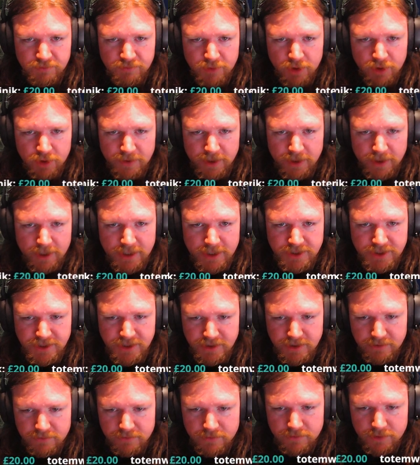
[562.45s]
mobilize
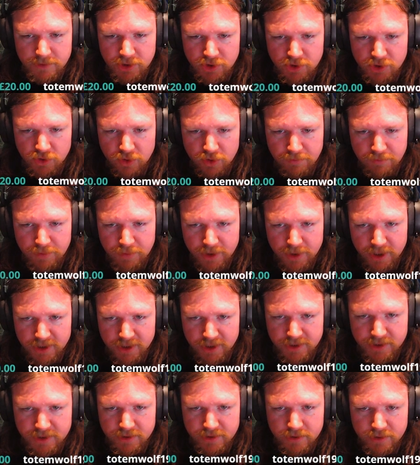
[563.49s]
in short
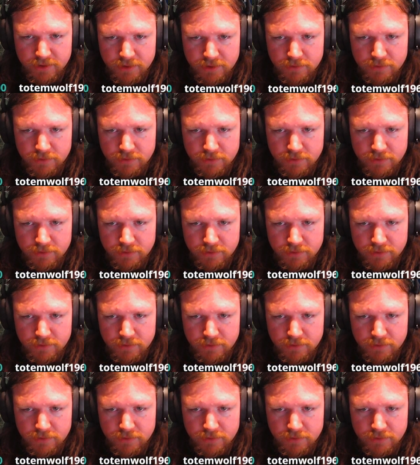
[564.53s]
bursts.